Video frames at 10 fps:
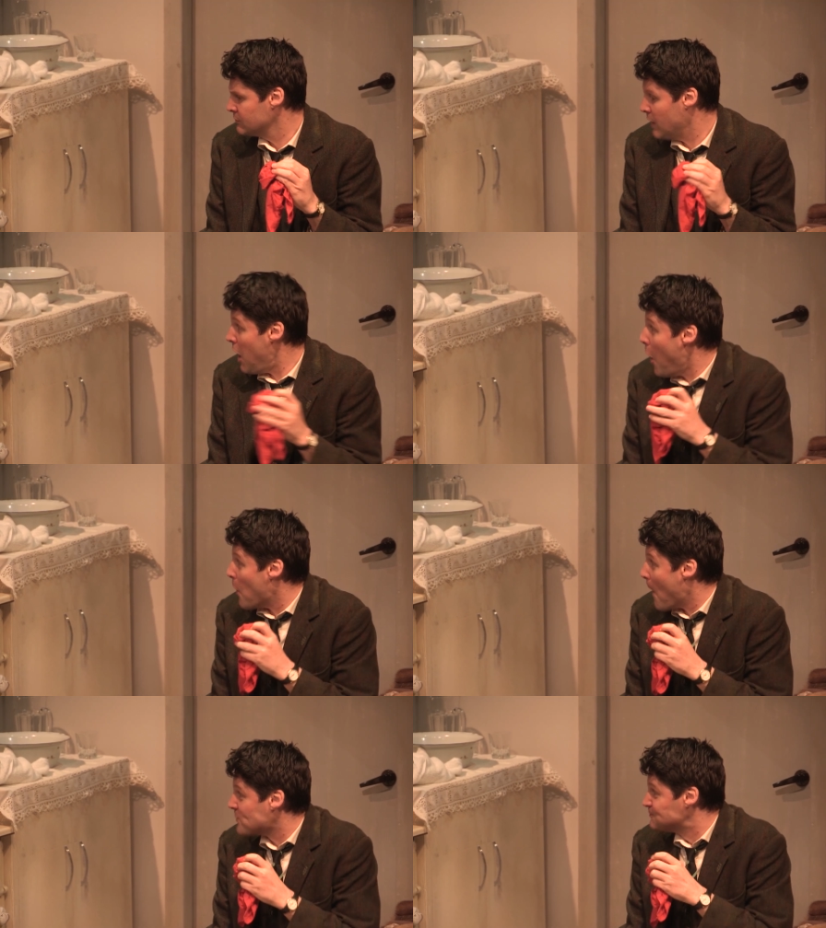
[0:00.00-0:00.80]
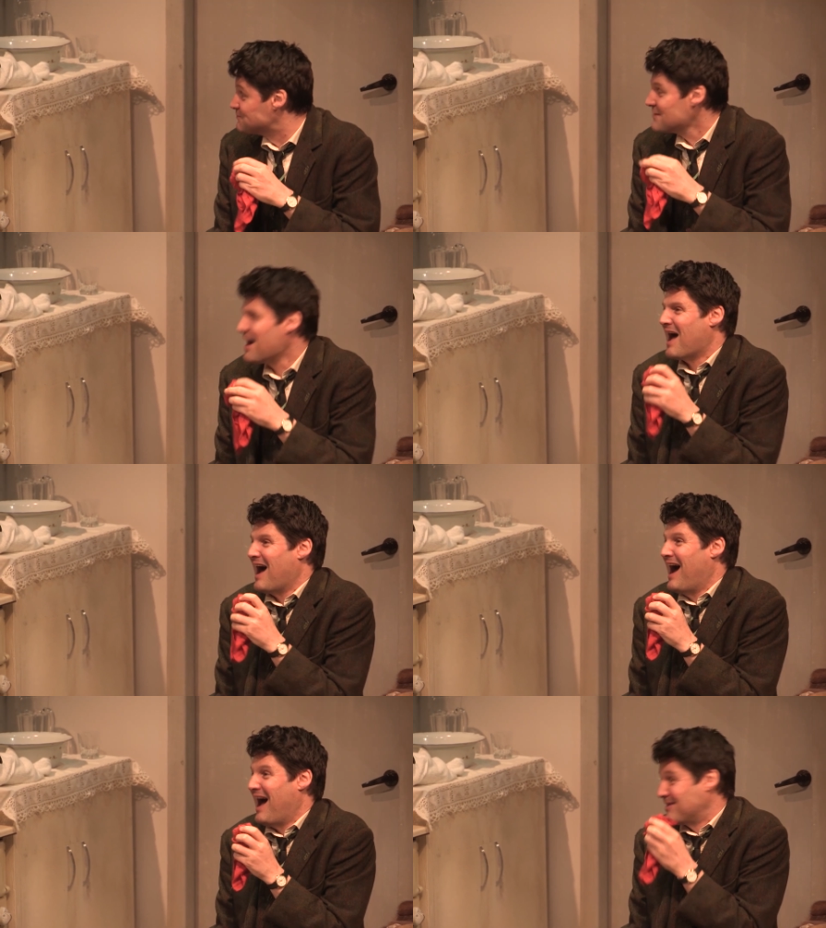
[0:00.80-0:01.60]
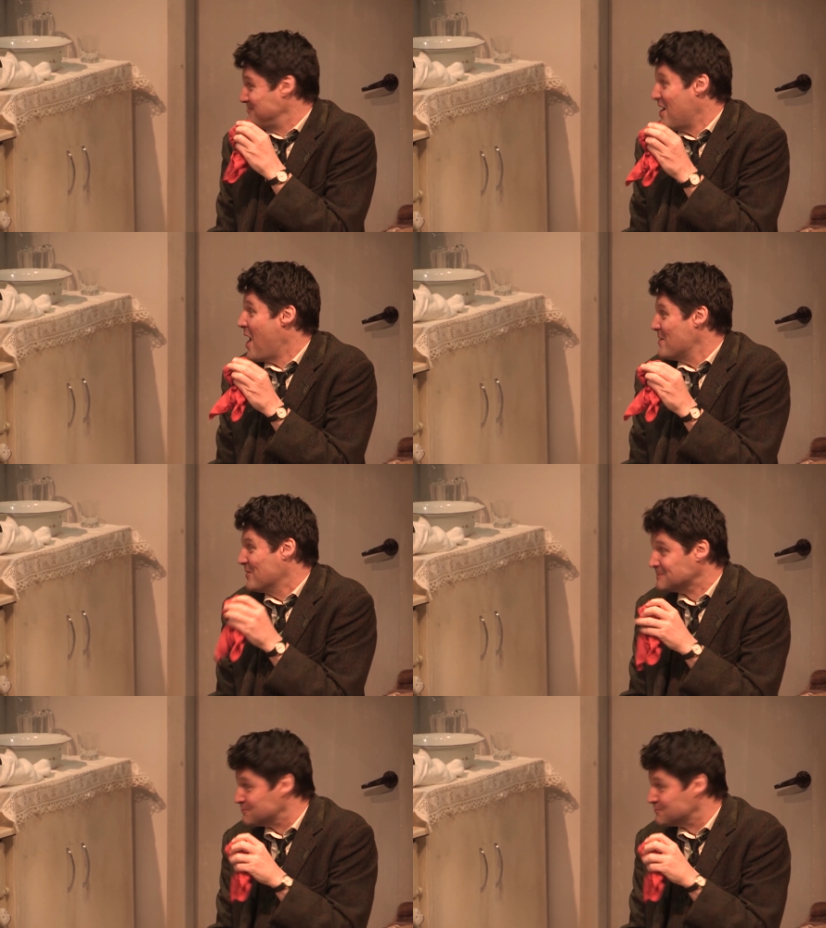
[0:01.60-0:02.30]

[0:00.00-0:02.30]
find it very funny. I mean, it's very, very funny.